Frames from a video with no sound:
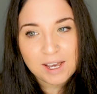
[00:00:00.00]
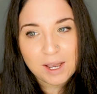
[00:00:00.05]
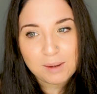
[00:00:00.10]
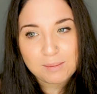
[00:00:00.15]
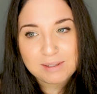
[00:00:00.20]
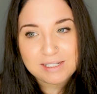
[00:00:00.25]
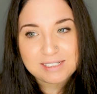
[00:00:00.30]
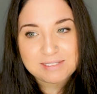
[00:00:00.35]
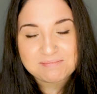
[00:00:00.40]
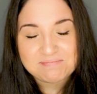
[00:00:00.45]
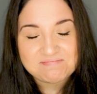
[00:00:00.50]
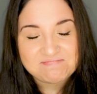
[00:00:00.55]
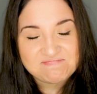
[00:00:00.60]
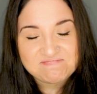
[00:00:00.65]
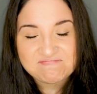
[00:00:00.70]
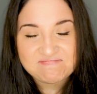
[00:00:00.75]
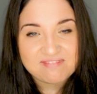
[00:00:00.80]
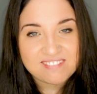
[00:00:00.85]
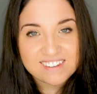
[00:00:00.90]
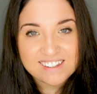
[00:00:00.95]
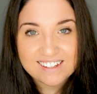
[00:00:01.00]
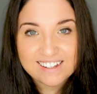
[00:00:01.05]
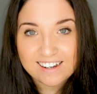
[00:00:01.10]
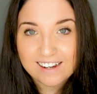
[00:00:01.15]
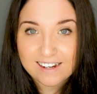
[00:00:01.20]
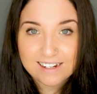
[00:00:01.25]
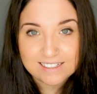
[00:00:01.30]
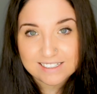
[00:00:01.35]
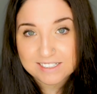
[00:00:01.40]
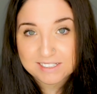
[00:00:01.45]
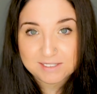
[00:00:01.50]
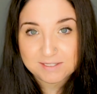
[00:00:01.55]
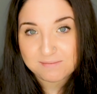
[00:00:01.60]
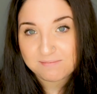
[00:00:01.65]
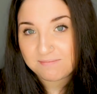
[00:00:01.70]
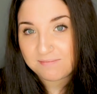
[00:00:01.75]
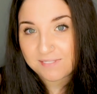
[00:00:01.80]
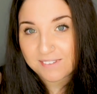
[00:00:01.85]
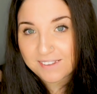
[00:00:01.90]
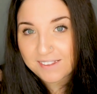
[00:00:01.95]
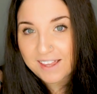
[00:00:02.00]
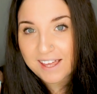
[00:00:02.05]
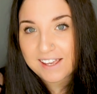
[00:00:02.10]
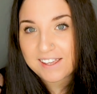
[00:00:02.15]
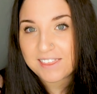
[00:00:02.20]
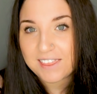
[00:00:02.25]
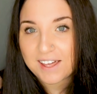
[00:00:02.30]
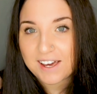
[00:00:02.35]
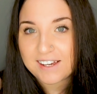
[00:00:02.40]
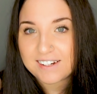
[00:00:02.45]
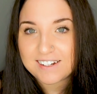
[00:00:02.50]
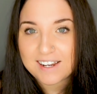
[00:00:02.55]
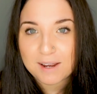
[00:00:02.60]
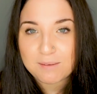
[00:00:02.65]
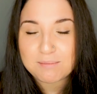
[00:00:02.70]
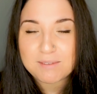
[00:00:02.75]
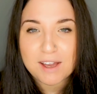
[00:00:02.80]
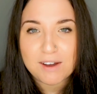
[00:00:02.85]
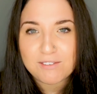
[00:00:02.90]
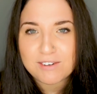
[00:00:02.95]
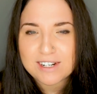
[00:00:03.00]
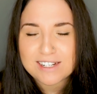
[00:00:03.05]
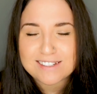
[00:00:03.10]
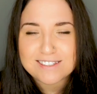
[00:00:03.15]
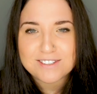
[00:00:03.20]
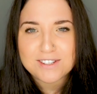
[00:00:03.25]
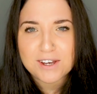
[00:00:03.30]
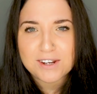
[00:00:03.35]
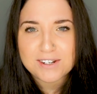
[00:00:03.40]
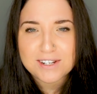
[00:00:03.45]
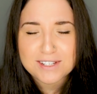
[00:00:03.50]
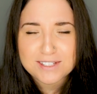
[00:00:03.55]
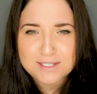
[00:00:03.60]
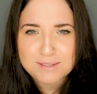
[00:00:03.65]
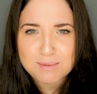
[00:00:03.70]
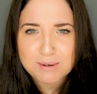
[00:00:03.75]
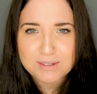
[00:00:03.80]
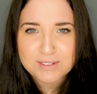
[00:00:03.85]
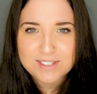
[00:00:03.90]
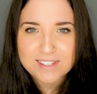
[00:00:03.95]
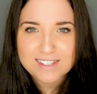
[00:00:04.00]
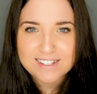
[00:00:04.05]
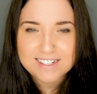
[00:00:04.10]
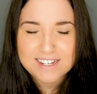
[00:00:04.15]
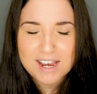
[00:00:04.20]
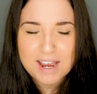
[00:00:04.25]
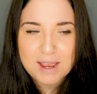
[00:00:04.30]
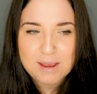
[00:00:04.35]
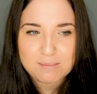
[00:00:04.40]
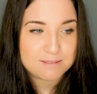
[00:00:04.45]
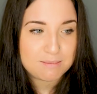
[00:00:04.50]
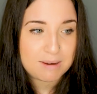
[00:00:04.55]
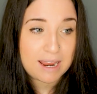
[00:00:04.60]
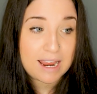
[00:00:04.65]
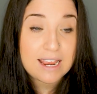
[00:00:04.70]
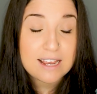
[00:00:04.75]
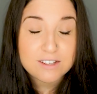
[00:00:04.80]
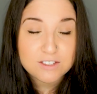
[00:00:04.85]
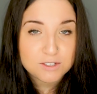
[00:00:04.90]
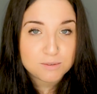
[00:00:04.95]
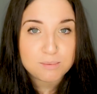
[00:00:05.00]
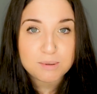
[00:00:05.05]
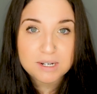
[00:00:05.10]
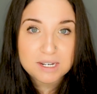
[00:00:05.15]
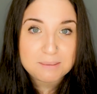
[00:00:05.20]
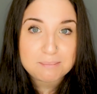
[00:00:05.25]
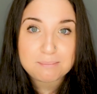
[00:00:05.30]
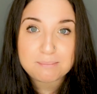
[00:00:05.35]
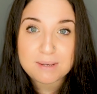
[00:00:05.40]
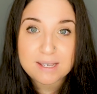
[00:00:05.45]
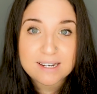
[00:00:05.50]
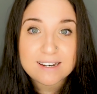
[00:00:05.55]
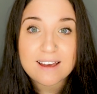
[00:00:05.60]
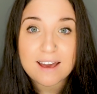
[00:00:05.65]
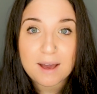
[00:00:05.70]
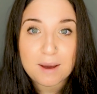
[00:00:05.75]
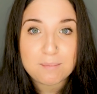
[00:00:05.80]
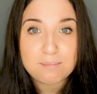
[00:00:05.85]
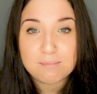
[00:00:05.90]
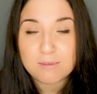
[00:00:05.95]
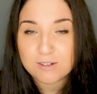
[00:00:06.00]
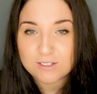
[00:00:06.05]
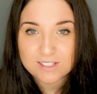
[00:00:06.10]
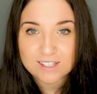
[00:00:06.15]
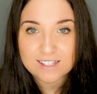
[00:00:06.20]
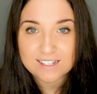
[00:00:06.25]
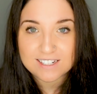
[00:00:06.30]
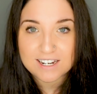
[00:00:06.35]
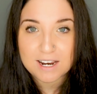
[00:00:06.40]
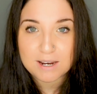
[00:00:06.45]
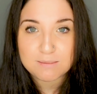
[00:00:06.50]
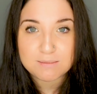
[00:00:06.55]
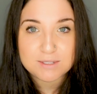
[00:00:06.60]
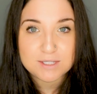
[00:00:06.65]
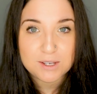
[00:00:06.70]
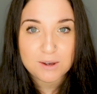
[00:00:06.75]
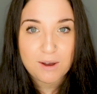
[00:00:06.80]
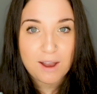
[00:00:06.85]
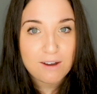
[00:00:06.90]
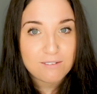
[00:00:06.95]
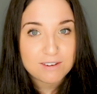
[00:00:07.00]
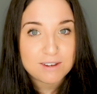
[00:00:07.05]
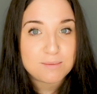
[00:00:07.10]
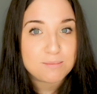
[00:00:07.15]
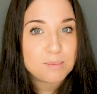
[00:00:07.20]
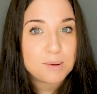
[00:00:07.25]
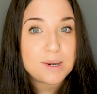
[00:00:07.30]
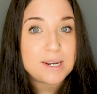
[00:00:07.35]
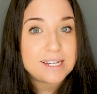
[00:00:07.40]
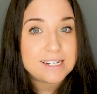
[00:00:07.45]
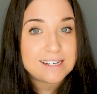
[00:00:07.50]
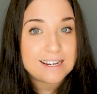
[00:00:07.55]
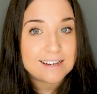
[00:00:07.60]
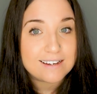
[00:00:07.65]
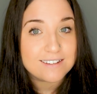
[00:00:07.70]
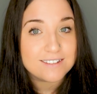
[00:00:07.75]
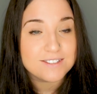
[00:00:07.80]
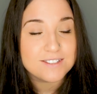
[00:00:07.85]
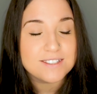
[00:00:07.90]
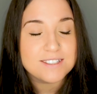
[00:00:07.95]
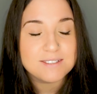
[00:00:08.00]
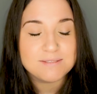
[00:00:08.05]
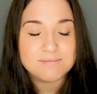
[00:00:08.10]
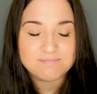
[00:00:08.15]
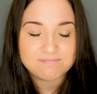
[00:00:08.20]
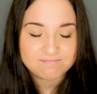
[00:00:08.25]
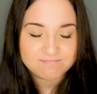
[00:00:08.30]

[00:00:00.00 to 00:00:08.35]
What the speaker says: I mean, I just like that I'm covered in sawdust most of the time, and my hands are pretty beat up most of the time, so having pretty nails